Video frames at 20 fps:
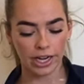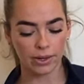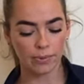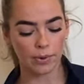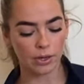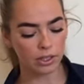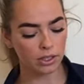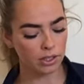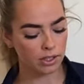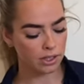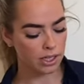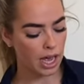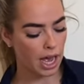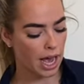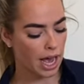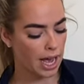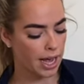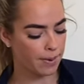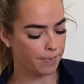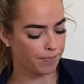Ones
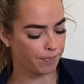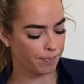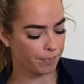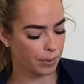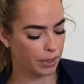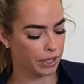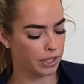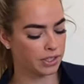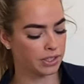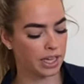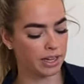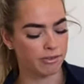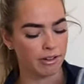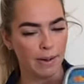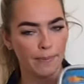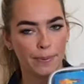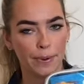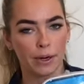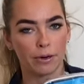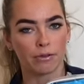because they
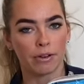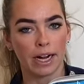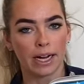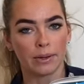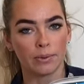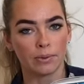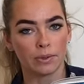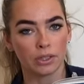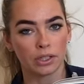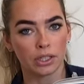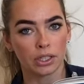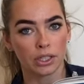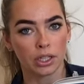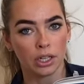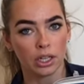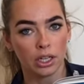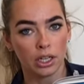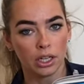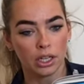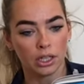wrap around
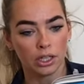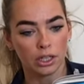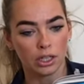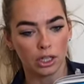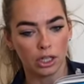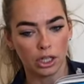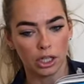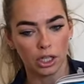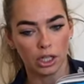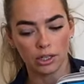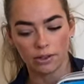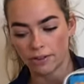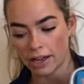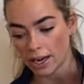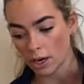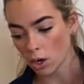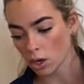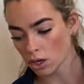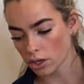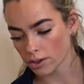the
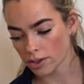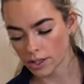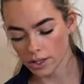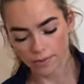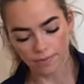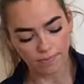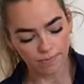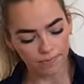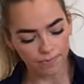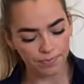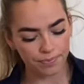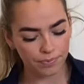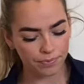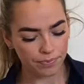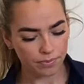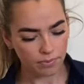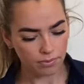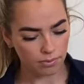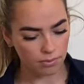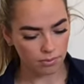fetlock.
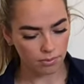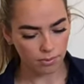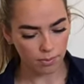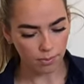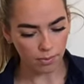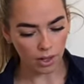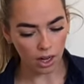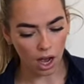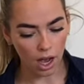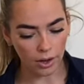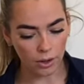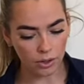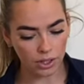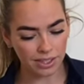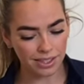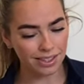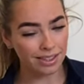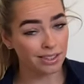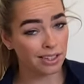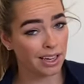I got
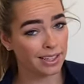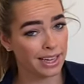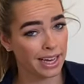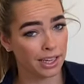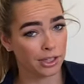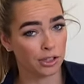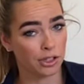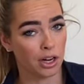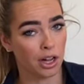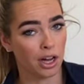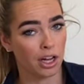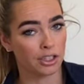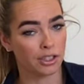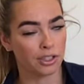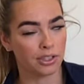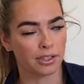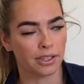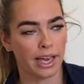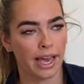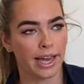these inside the extra large
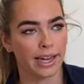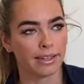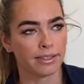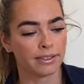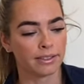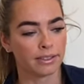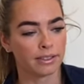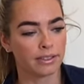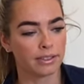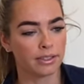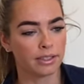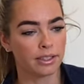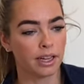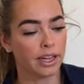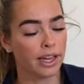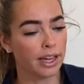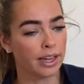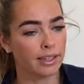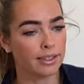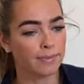because again,
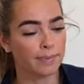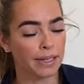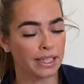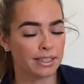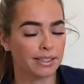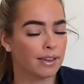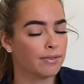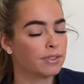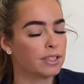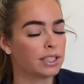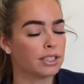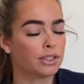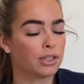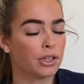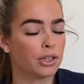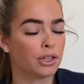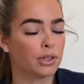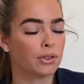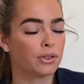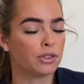Diane being
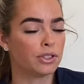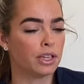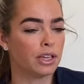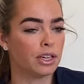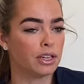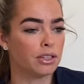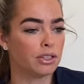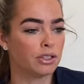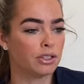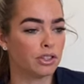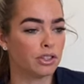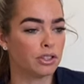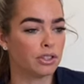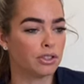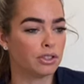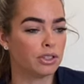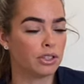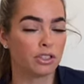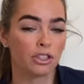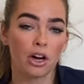17.2, she is
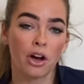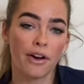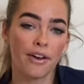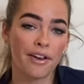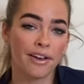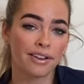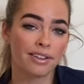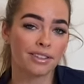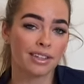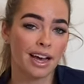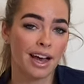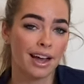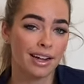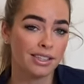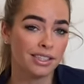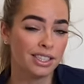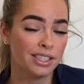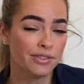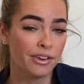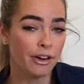just a giant and
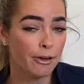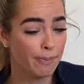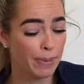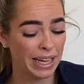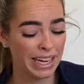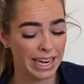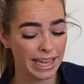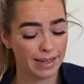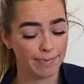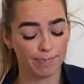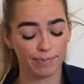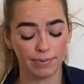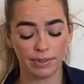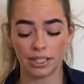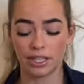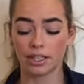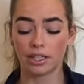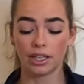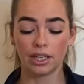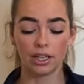she's very big limbed,
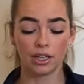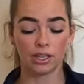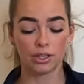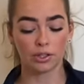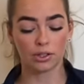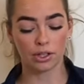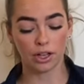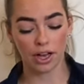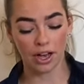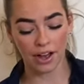so